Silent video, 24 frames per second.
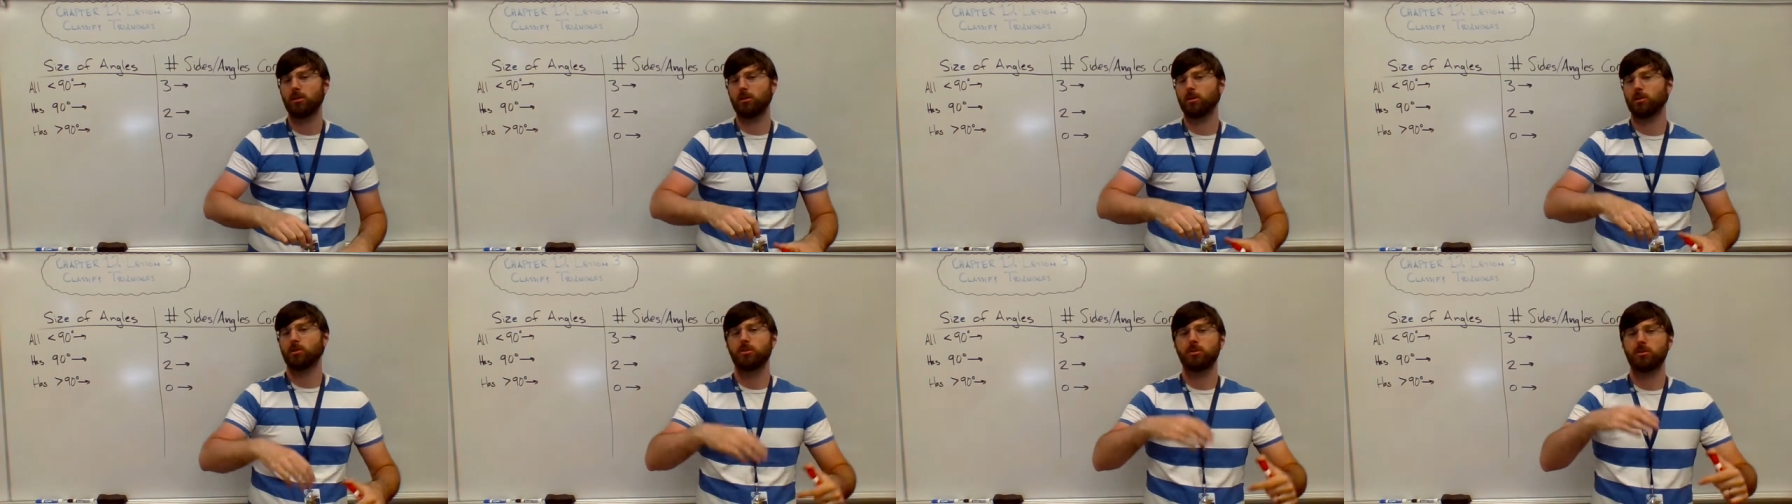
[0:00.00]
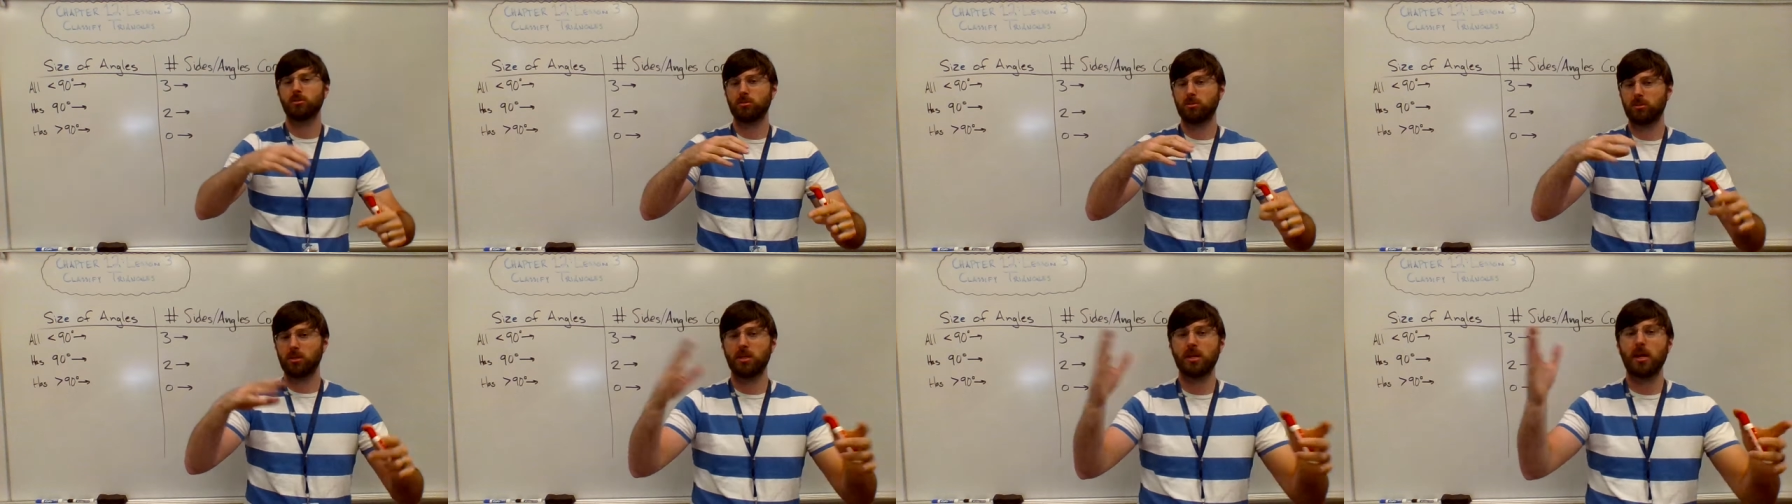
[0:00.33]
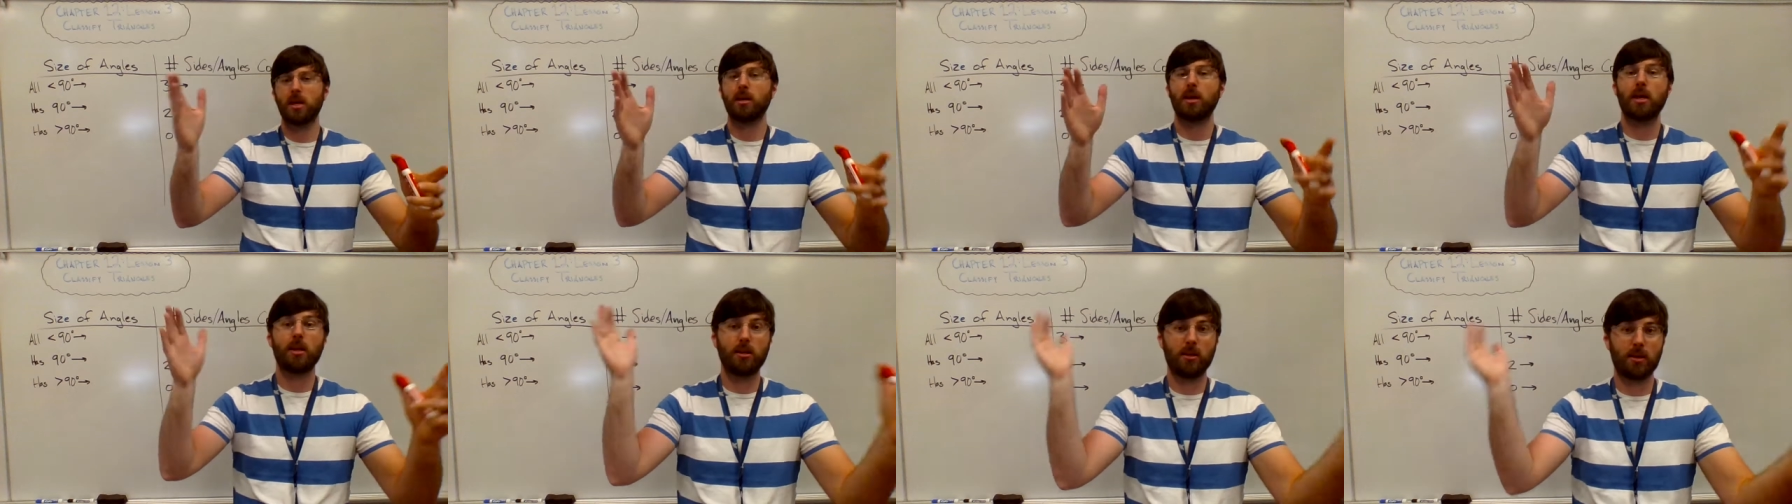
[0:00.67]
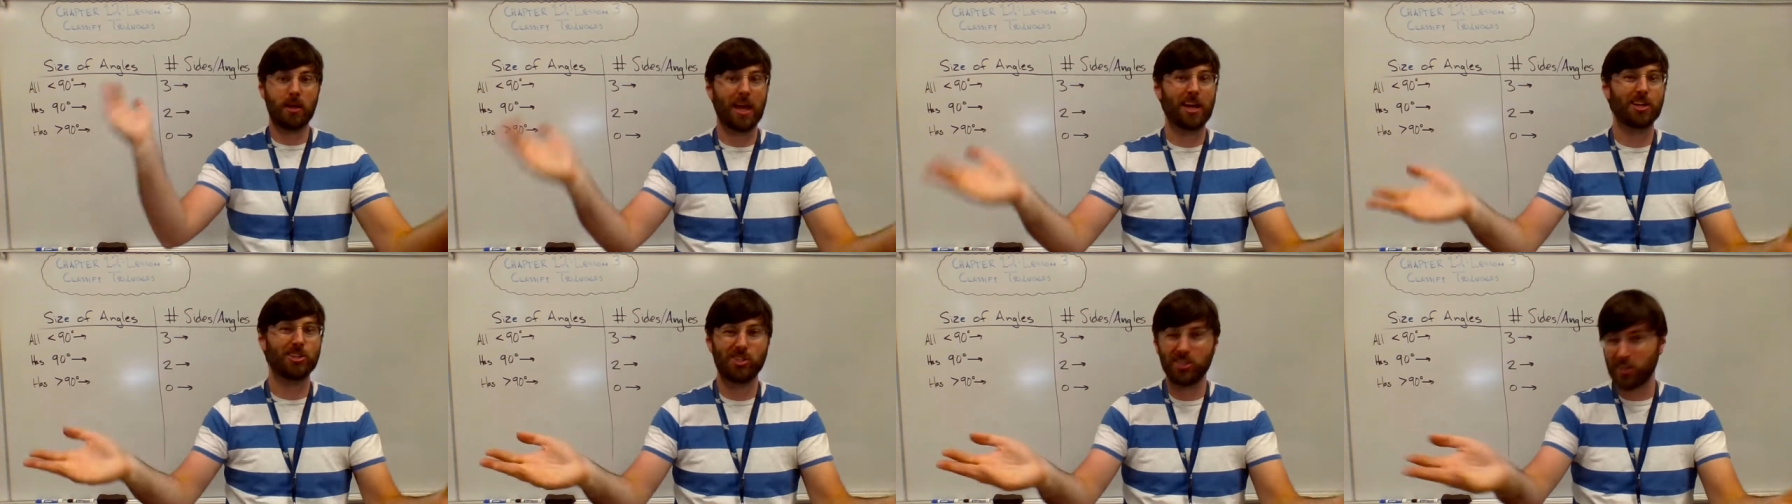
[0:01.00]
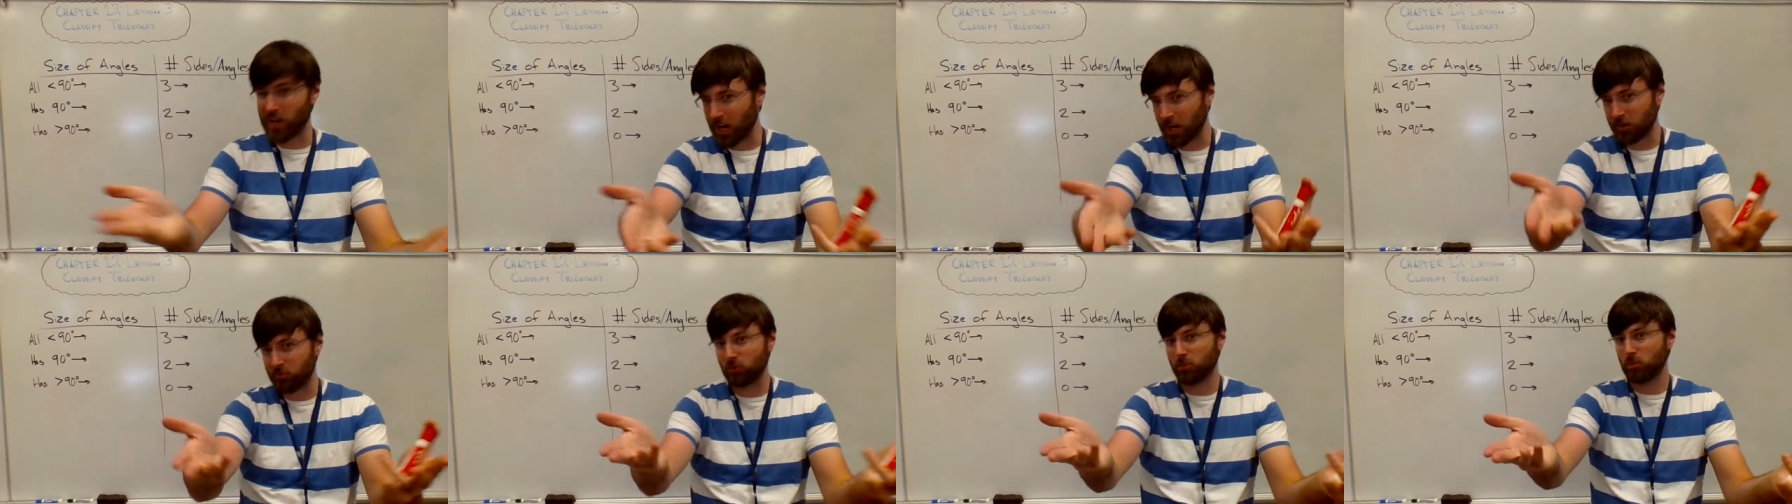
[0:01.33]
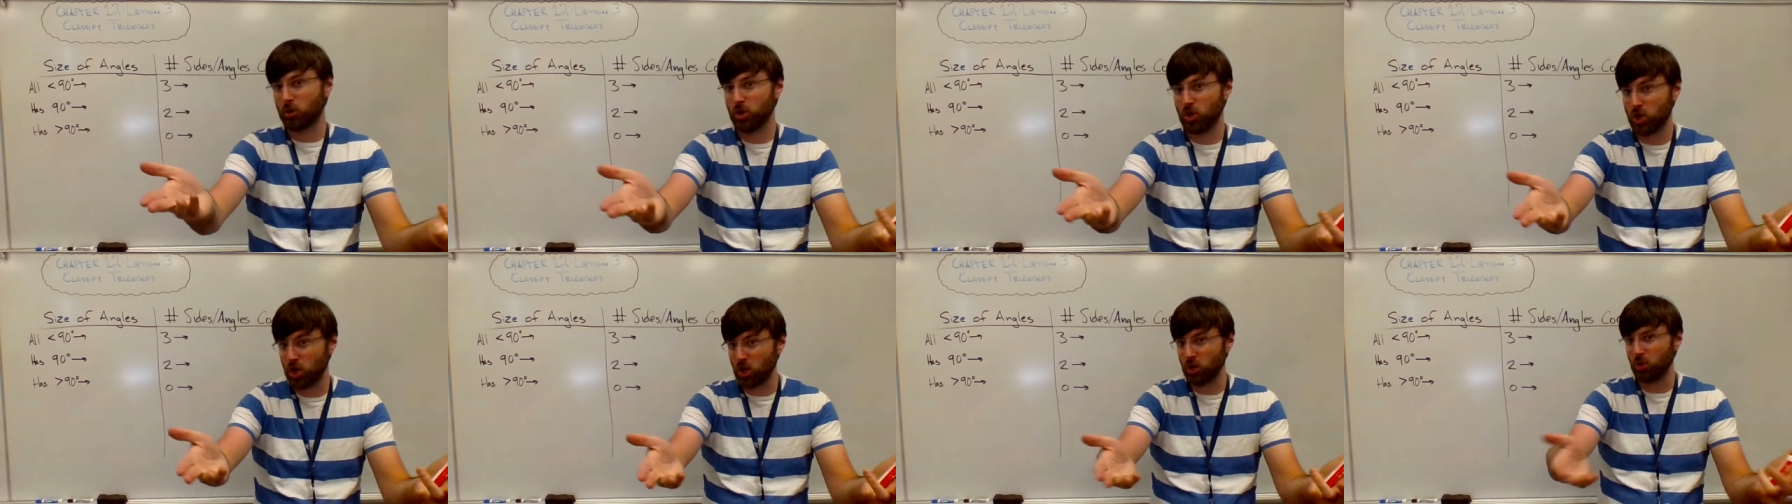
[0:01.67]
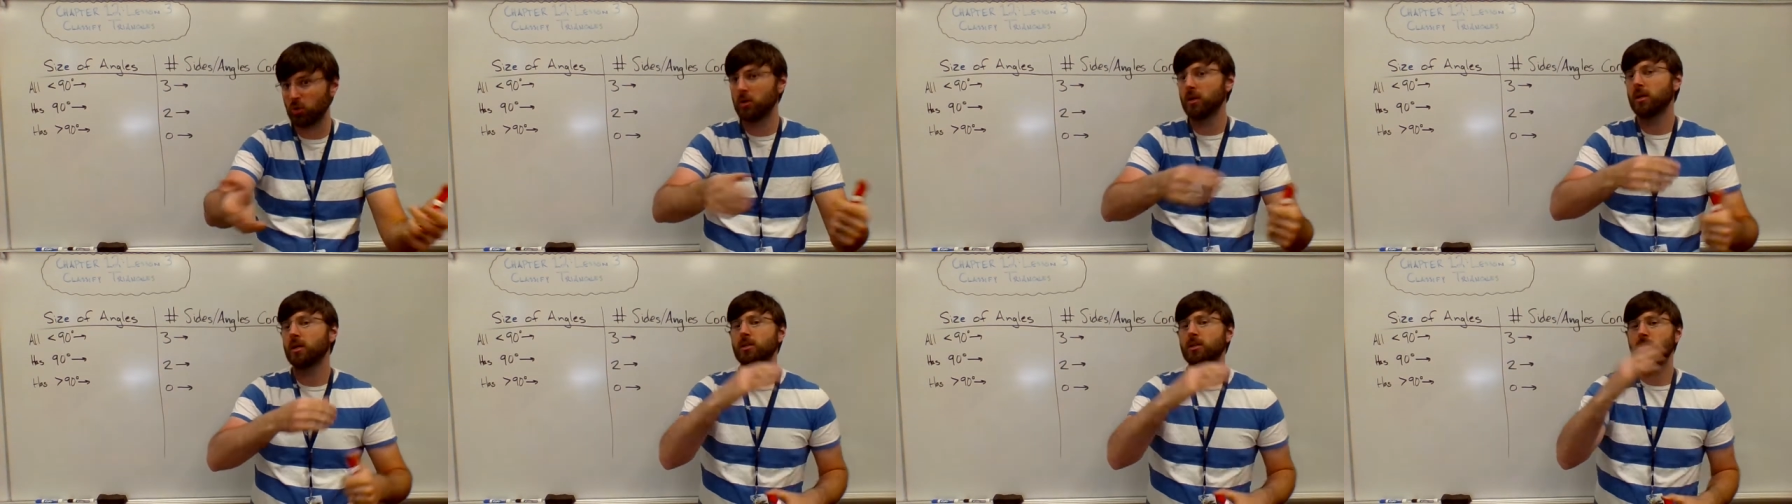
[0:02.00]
learn today, and actually none of them are new.